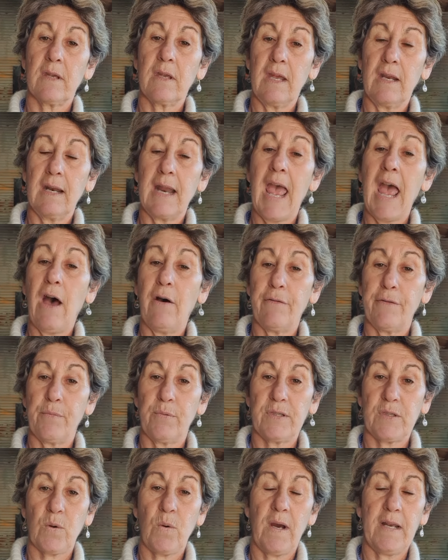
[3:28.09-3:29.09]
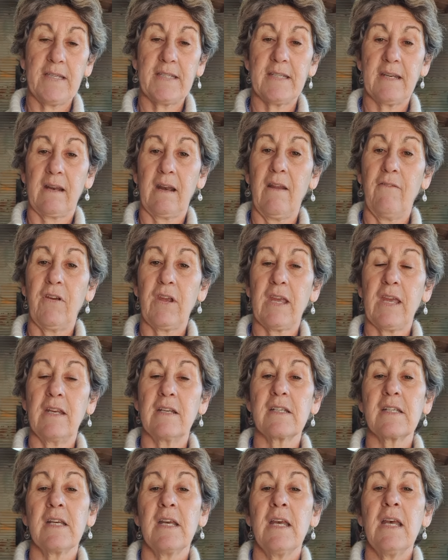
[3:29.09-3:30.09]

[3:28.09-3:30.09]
in health was quite significant.